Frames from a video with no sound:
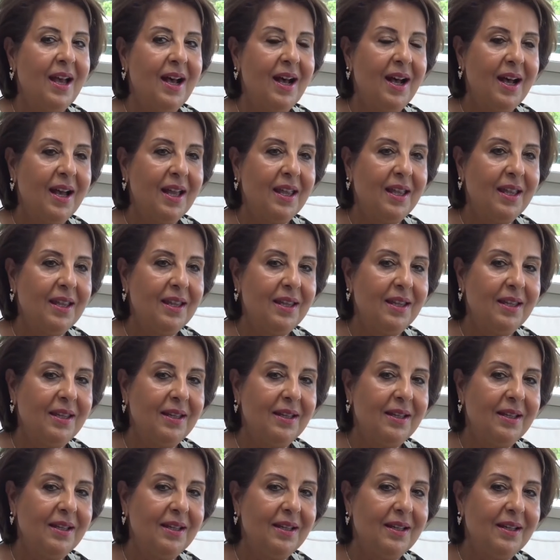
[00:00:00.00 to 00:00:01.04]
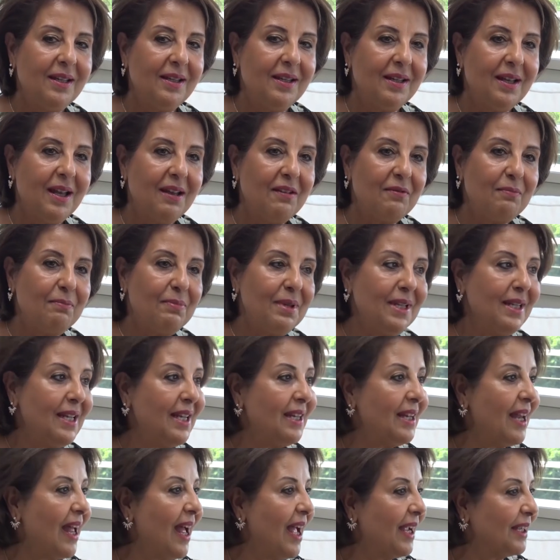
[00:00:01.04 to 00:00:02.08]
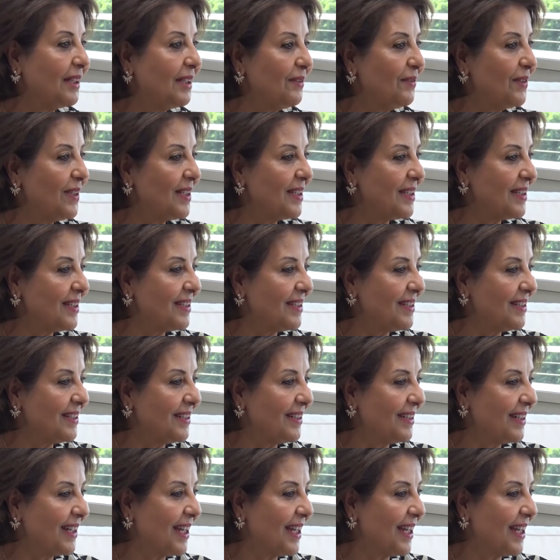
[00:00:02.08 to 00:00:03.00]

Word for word: I uh, have been an activist, uh,